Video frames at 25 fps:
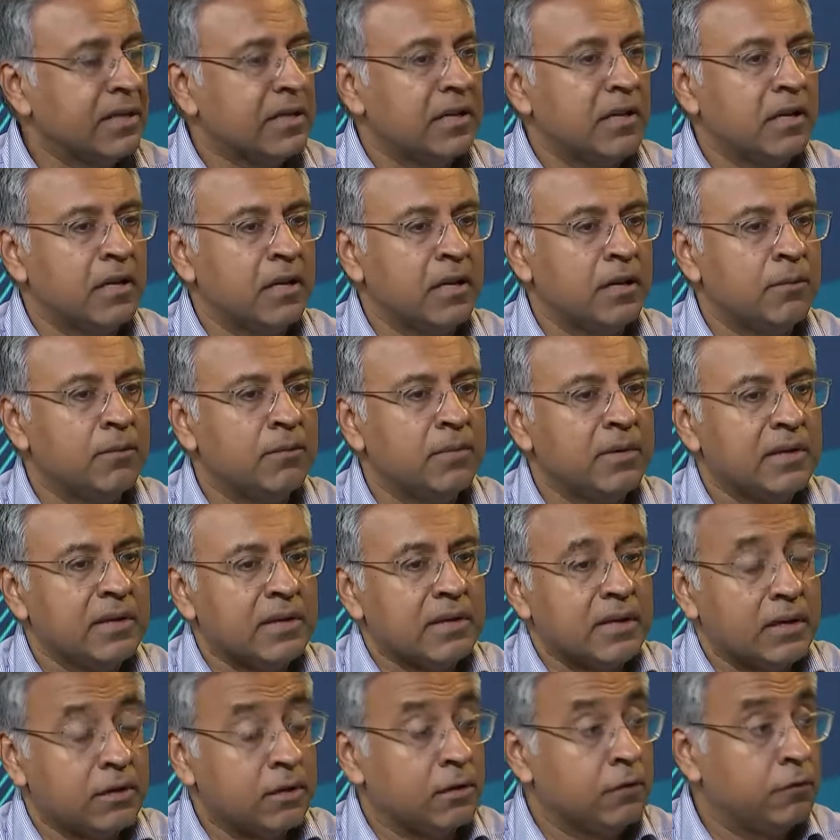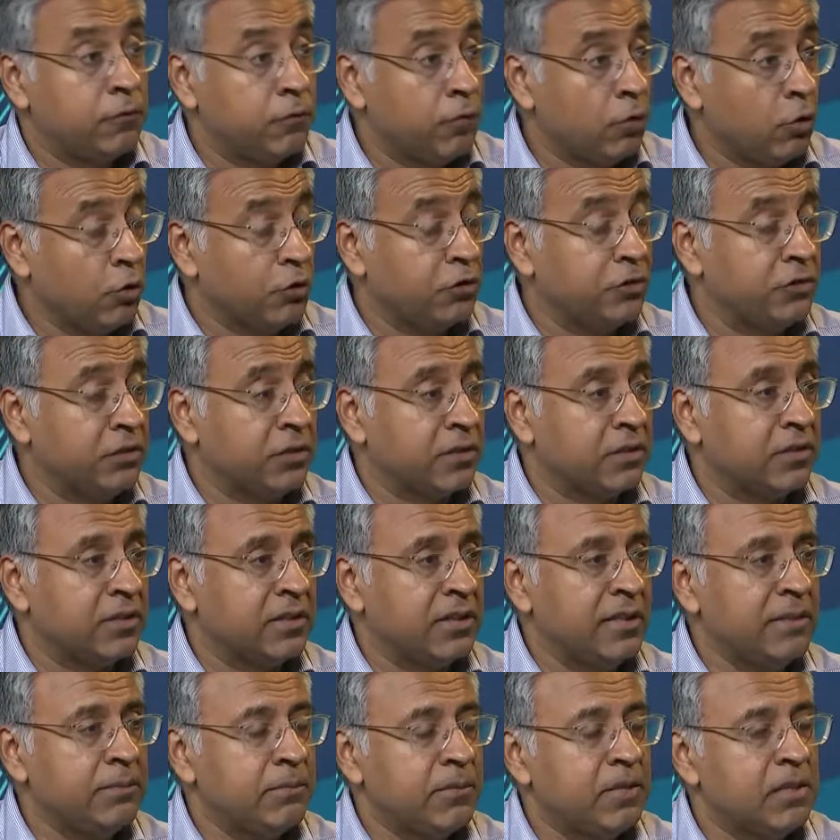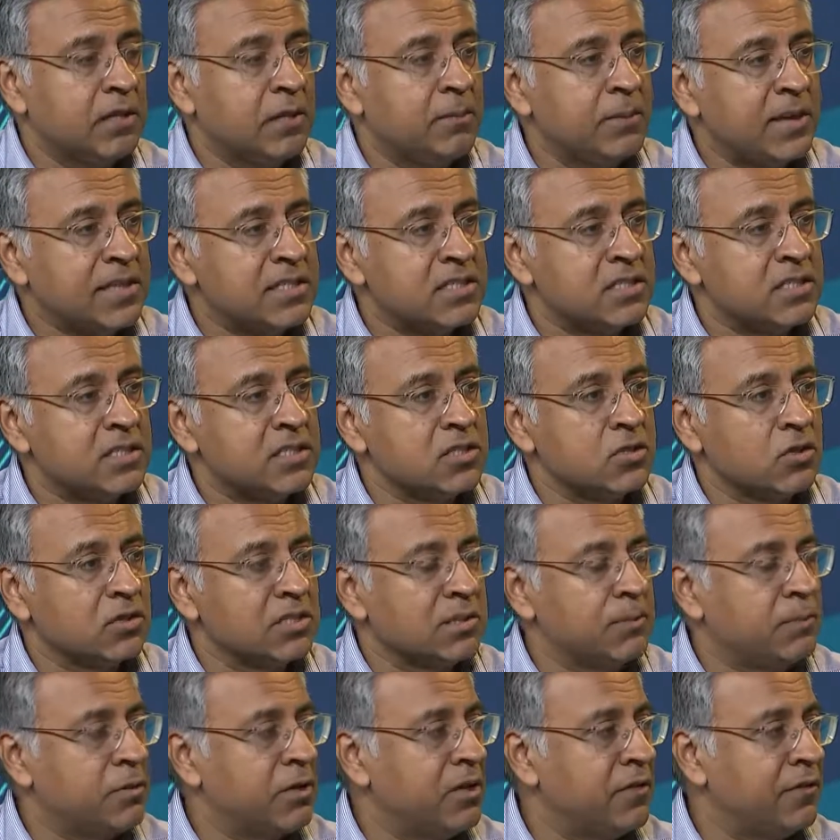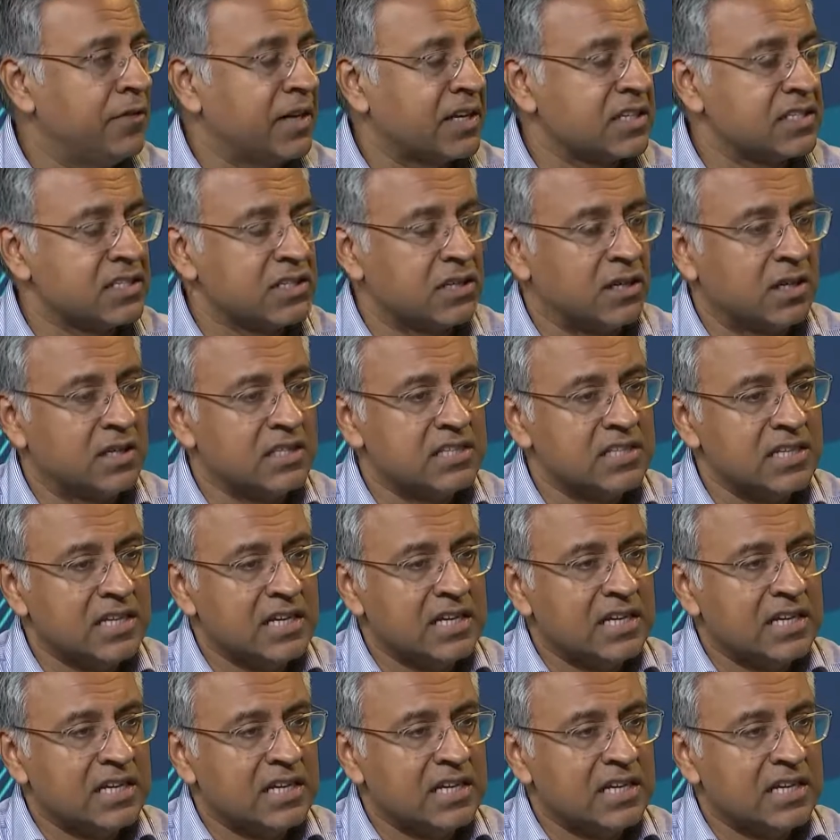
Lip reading: And unfortunately, medicine is not a perfect science.